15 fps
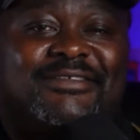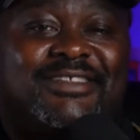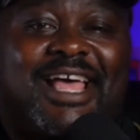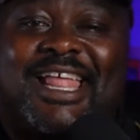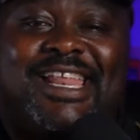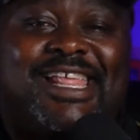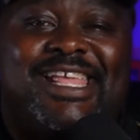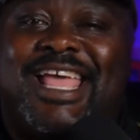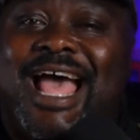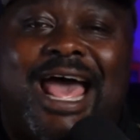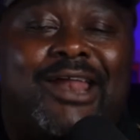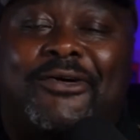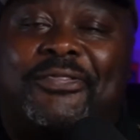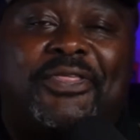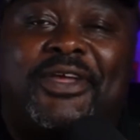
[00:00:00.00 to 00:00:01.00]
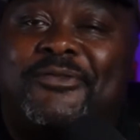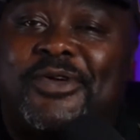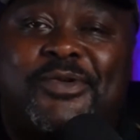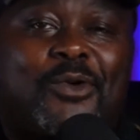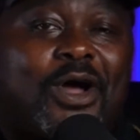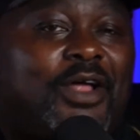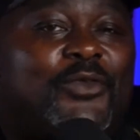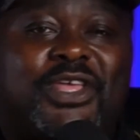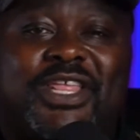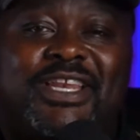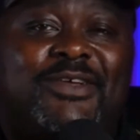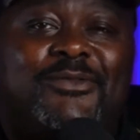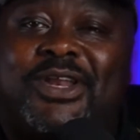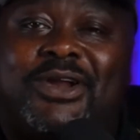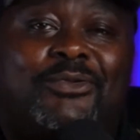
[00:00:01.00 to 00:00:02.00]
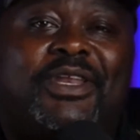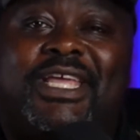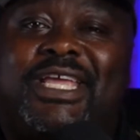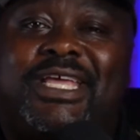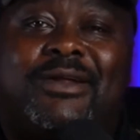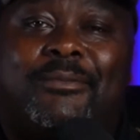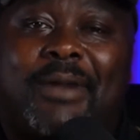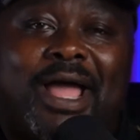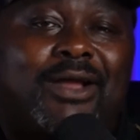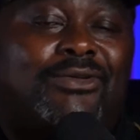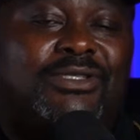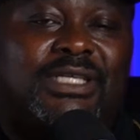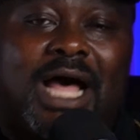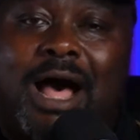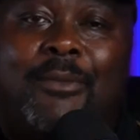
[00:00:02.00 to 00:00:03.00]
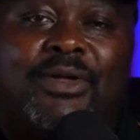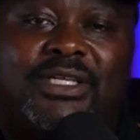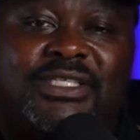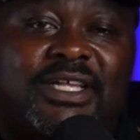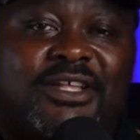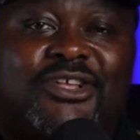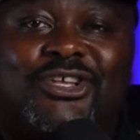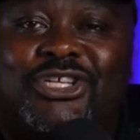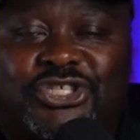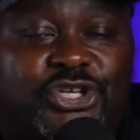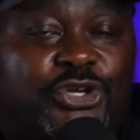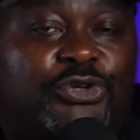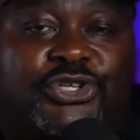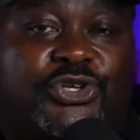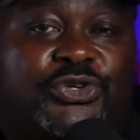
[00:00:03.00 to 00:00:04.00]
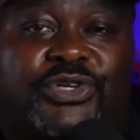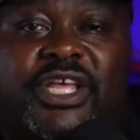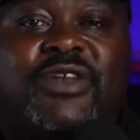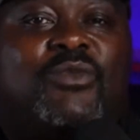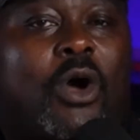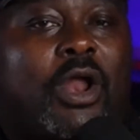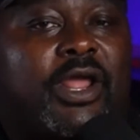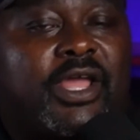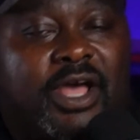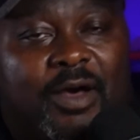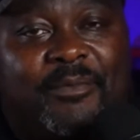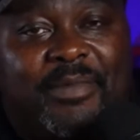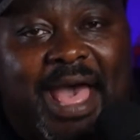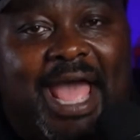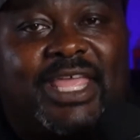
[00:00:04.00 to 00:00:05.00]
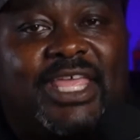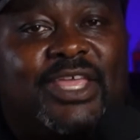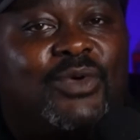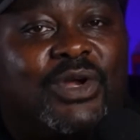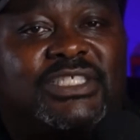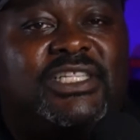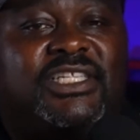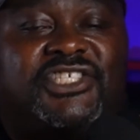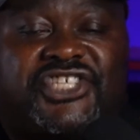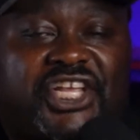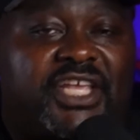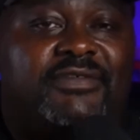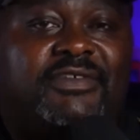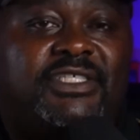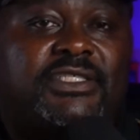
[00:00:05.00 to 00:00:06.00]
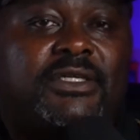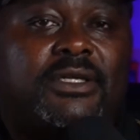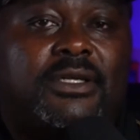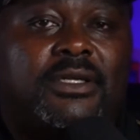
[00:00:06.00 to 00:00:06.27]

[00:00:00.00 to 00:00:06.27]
Yeah, I don't think we don't need a Michael Thomas. Juju didn't want to come back. He went to the Chiefs.